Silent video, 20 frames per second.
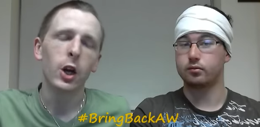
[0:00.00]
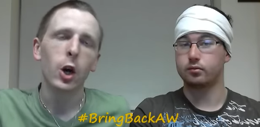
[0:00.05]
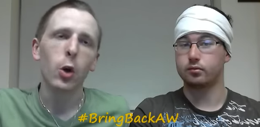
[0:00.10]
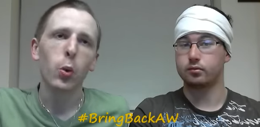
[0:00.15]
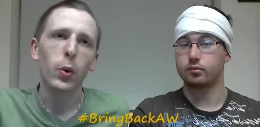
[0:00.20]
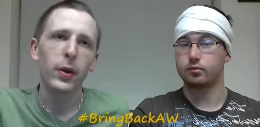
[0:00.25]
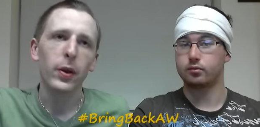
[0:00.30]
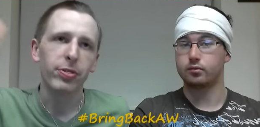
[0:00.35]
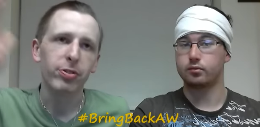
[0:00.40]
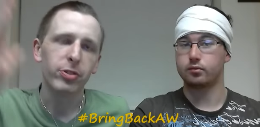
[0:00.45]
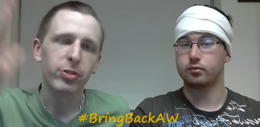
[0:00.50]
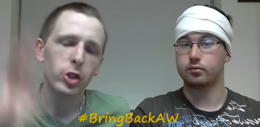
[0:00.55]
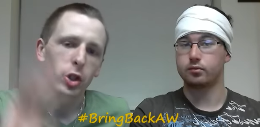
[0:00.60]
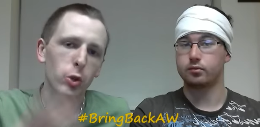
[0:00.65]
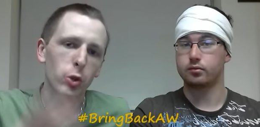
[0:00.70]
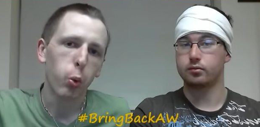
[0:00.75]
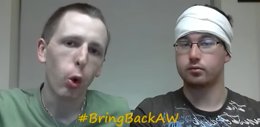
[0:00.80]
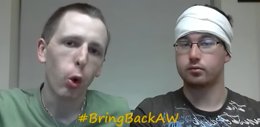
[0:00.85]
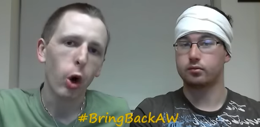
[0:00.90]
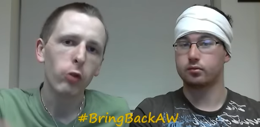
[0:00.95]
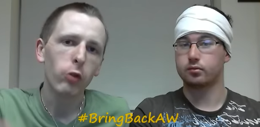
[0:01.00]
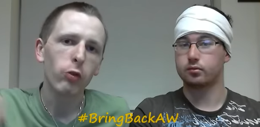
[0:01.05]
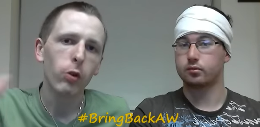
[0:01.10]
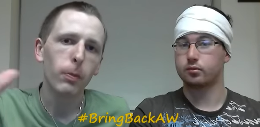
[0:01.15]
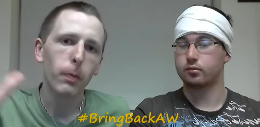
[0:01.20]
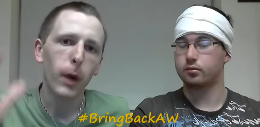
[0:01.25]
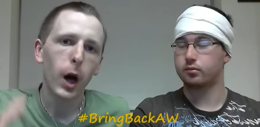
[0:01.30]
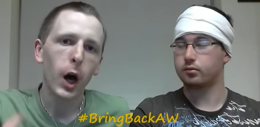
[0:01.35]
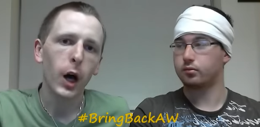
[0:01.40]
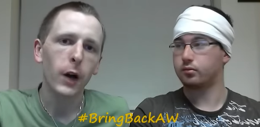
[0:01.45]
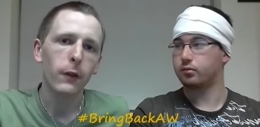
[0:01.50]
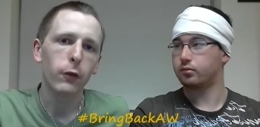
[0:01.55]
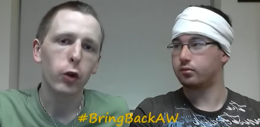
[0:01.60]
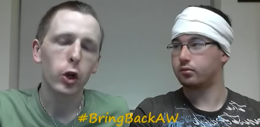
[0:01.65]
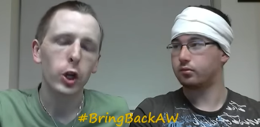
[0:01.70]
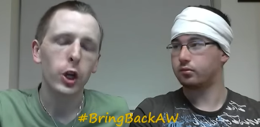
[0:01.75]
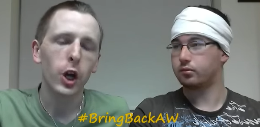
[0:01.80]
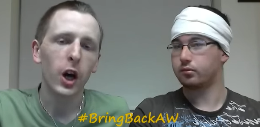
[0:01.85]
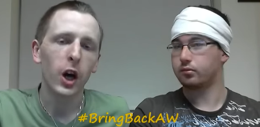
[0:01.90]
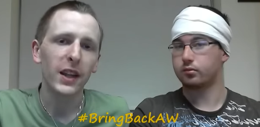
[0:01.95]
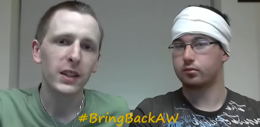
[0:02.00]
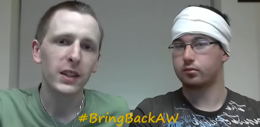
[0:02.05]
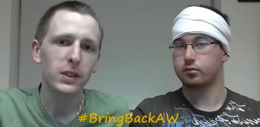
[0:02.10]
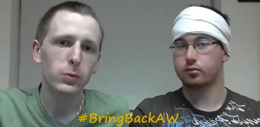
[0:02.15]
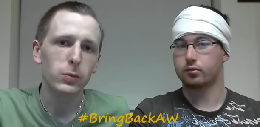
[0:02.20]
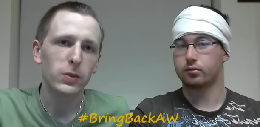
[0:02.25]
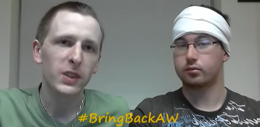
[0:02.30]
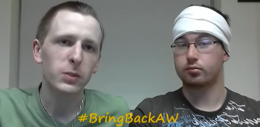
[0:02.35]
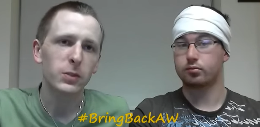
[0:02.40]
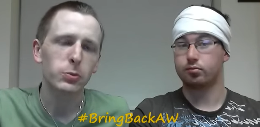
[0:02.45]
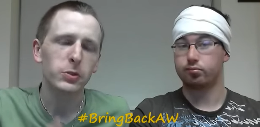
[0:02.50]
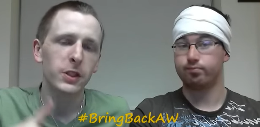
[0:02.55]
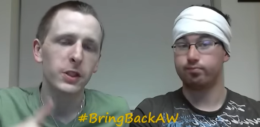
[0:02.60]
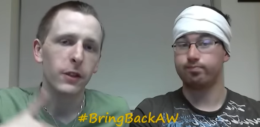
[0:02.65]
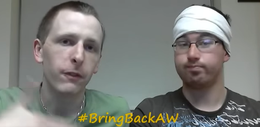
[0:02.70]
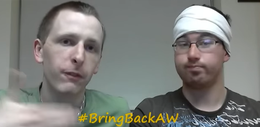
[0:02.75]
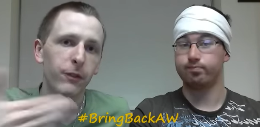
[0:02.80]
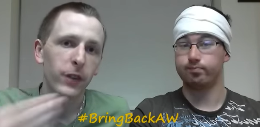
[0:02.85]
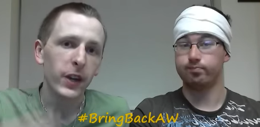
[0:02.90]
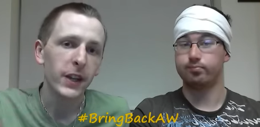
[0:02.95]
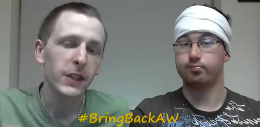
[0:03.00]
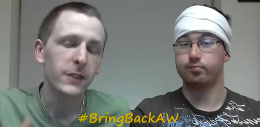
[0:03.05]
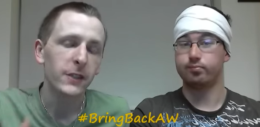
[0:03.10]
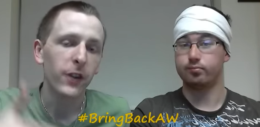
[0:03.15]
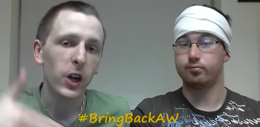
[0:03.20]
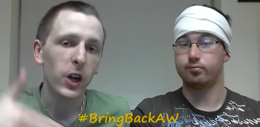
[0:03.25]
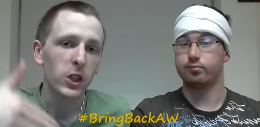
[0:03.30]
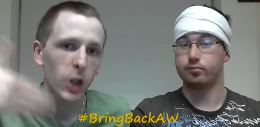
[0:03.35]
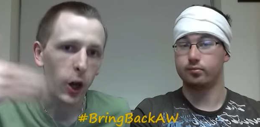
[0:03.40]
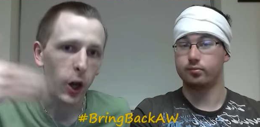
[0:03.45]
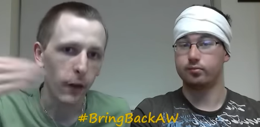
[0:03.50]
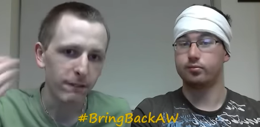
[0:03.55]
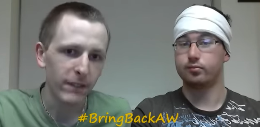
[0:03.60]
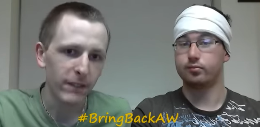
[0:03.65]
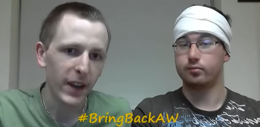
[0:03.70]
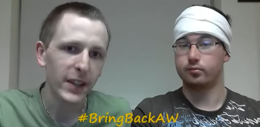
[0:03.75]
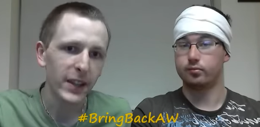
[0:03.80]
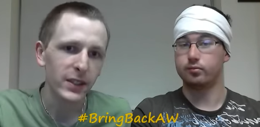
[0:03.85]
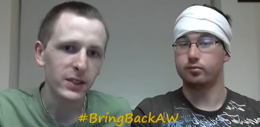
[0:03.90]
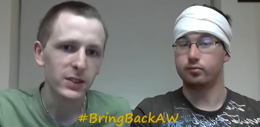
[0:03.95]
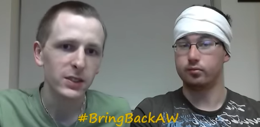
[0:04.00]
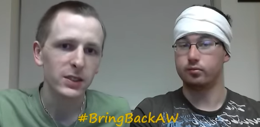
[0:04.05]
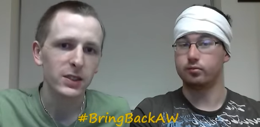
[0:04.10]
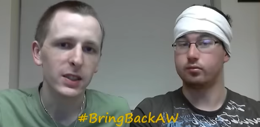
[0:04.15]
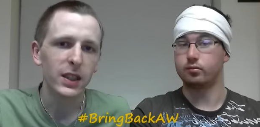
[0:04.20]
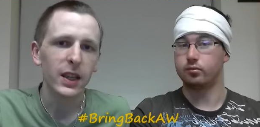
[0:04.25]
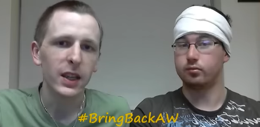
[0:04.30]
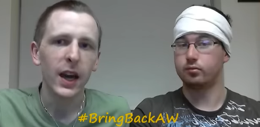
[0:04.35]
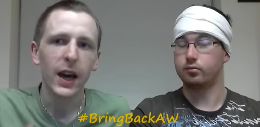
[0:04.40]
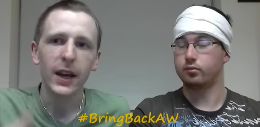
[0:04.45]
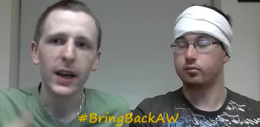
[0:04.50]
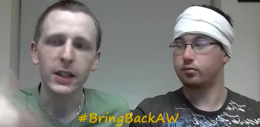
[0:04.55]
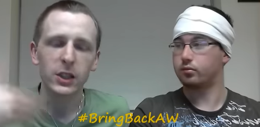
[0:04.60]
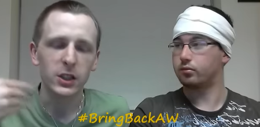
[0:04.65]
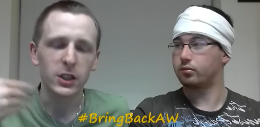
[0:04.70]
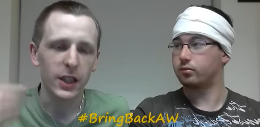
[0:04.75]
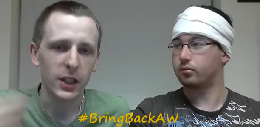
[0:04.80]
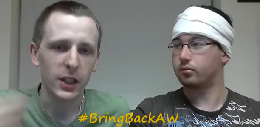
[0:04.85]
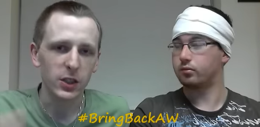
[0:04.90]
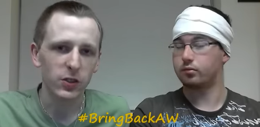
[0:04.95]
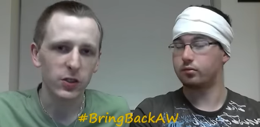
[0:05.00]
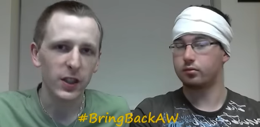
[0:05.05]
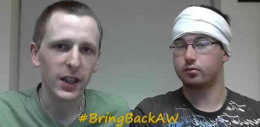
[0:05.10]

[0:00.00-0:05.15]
Speaker 1: With just one remark for a guy, this was his first offence, mm. and he just gets